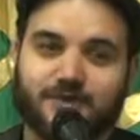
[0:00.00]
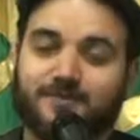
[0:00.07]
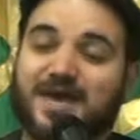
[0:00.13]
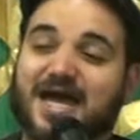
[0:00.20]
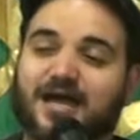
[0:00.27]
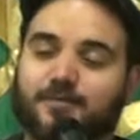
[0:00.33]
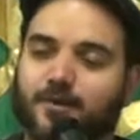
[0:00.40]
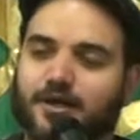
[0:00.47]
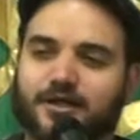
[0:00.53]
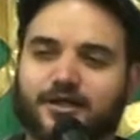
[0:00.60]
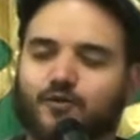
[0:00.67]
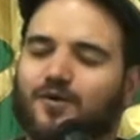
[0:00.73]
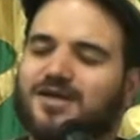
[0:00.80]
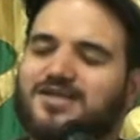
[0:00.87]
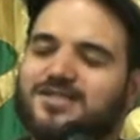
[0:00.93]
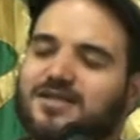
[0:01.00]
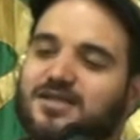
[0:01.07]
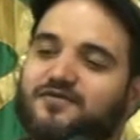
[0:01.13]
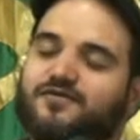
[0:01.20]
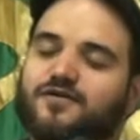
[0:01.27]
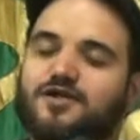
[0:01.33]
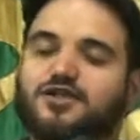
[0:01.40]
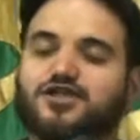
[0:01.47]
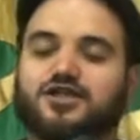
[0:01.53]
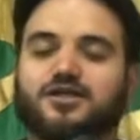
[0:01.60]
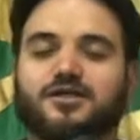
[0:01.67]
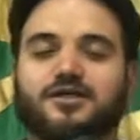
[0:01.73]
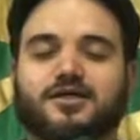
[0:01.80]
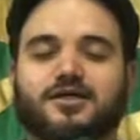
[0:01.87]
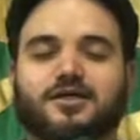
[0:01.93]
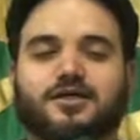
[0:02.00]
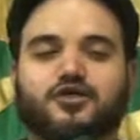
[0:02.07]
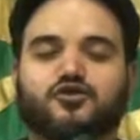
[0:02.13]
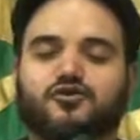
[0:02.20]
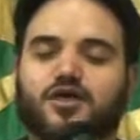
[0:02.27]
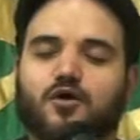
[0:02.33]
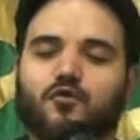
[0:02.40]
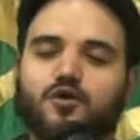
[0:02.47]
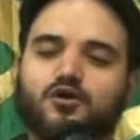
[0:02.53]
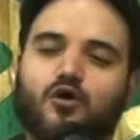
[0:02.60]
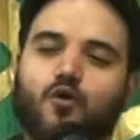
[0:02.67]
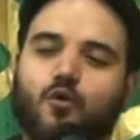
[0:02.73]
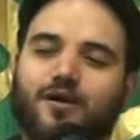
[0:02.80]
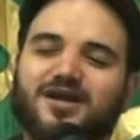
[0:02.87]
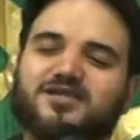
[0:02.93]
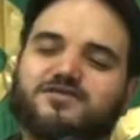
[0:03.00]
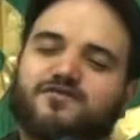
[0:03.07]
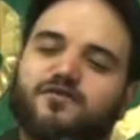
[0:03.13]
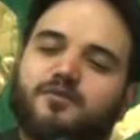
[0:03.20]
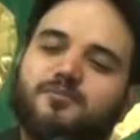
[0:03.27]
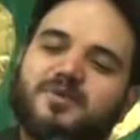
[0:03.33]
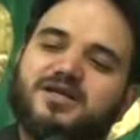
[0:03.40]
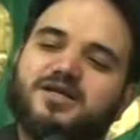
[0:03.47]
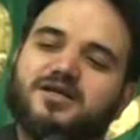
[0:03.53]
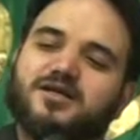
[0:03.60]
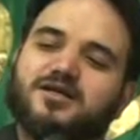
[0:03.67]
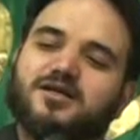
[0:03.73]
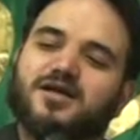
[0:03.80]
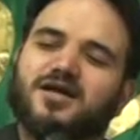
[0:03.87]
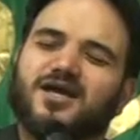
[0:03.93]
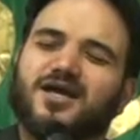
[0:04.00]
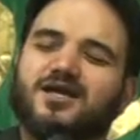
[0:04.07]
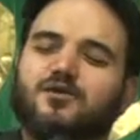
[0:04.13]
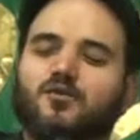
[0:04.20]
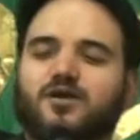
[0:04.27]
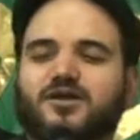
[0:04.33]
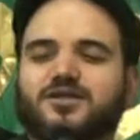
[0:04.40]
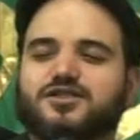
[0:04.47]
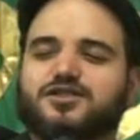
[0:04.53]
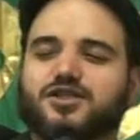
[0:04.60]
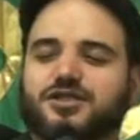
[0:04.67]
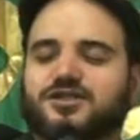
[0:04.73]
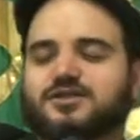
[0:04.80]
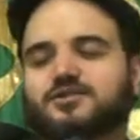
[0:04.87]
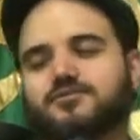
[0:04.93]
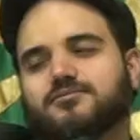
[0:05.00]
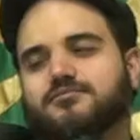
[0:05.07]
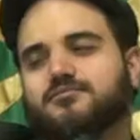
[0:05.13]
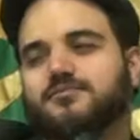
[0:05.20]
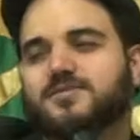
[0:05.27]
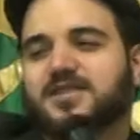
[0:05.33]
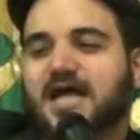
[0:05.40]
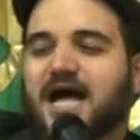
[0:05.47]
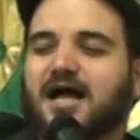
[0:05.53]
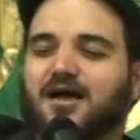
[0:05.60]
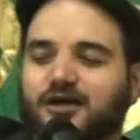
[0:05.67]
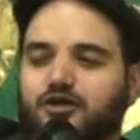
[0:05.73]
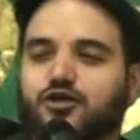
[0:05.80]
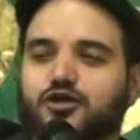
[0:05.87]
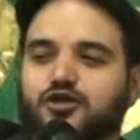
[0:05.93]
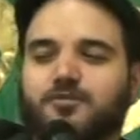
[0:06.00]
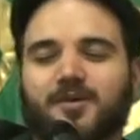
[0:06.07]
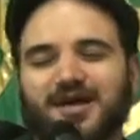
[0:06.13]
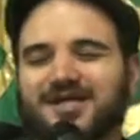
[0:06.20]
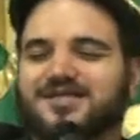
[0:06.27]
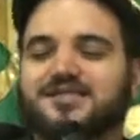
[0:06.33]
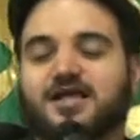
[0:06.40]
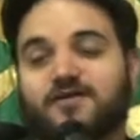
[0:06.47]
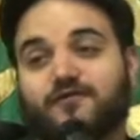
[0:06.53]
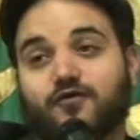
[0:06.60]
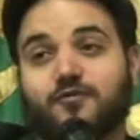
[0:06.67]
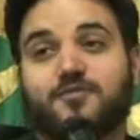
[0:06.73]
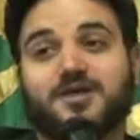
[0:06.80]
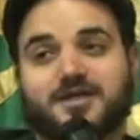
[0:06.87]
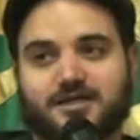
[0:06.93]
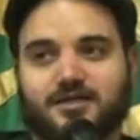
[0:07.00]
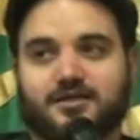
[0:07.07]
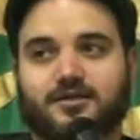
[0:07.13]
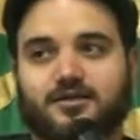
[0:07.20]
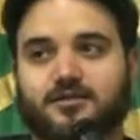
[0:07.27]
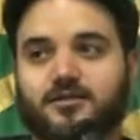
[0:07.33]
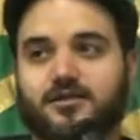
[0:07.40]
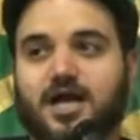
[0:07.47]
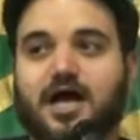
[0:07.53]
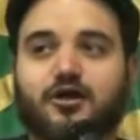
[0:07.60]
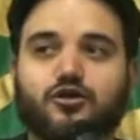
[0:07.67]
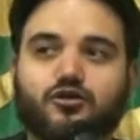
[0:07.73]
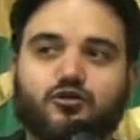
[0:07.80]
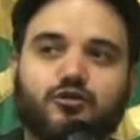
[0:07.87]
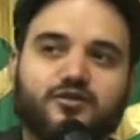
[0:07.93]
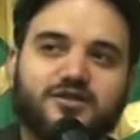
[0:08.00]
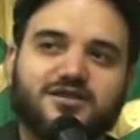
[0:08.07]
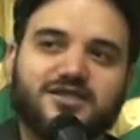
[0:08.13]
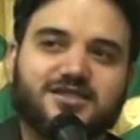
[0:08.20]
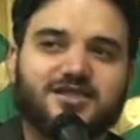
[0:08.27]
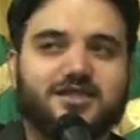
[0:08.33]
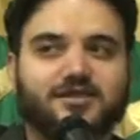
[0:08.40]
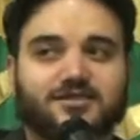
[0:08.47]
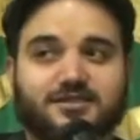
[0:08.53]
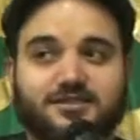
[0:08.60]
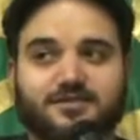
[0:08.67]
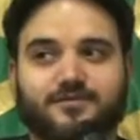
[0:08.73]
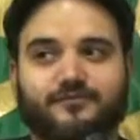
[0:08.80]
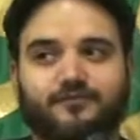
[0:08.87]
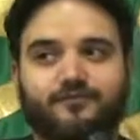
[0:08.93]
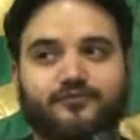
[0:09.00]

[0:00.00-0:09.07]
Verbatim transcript: backbiting? What is the definition so that we know what is forbidden and what is just not good but it's not forbidden? How do you know the details?